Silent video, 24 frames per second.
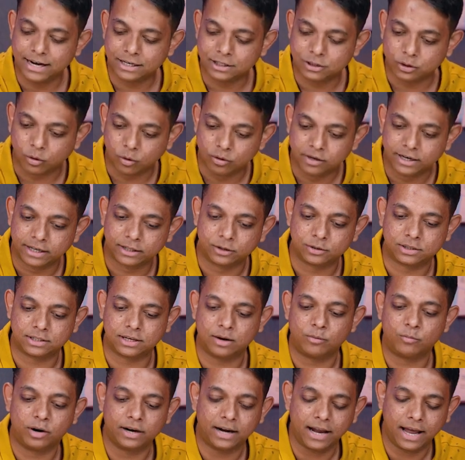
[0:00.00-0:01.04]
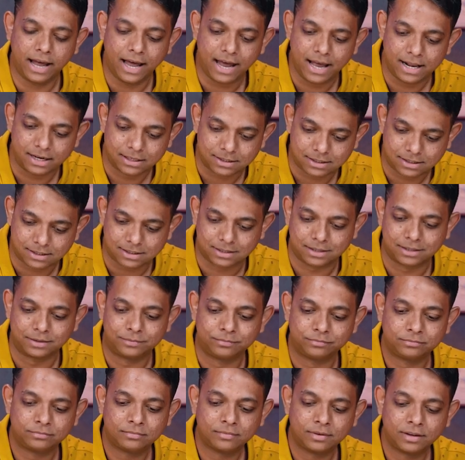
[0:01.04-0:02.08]
and sold it to someone
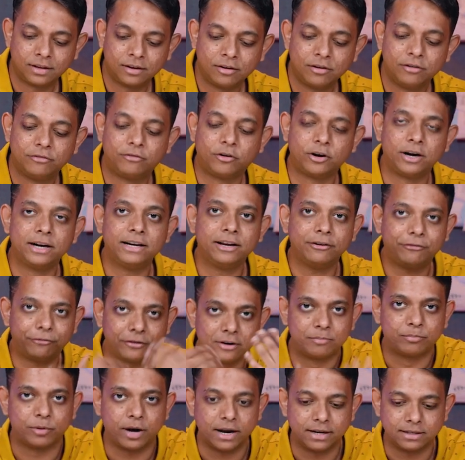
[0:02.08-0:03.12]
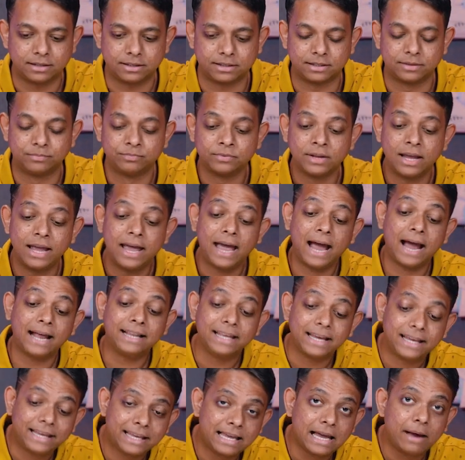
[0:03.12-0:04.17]
else for a different price.
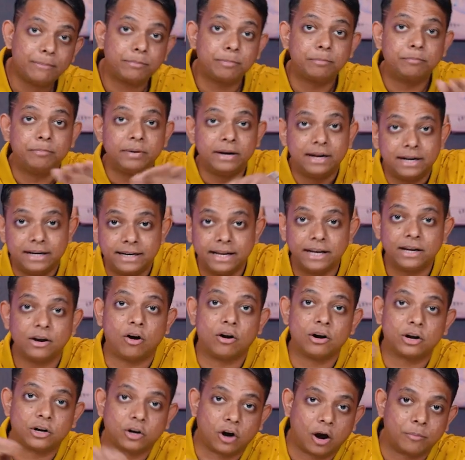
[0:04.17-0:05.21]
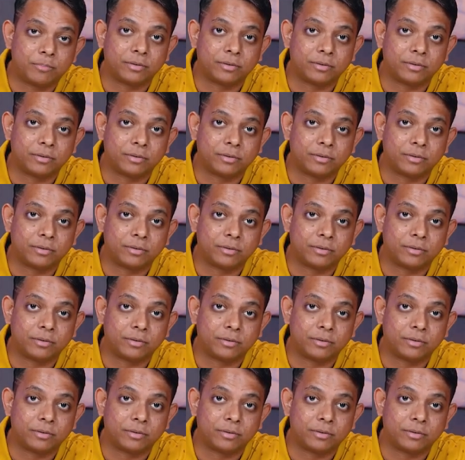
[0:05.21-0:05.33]
And they kept building on